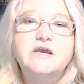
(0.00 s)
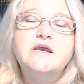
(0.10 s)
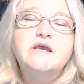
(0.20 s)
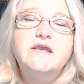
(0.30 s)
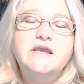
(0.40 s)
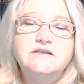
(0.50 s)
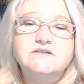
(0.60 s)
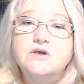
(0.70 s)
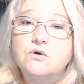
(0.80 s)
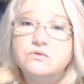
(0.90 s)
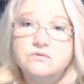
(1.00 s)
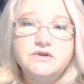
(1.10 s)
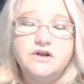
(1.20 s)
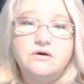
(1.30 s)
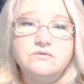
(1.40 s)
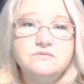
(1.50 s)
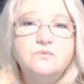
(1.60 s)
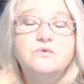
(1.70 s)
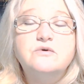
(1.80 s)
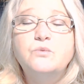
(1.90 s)
And so,
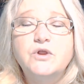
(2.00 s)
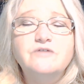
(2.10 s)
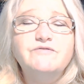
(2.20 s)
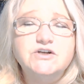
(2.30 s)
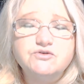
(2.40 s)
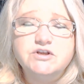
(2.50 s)
it will eventually,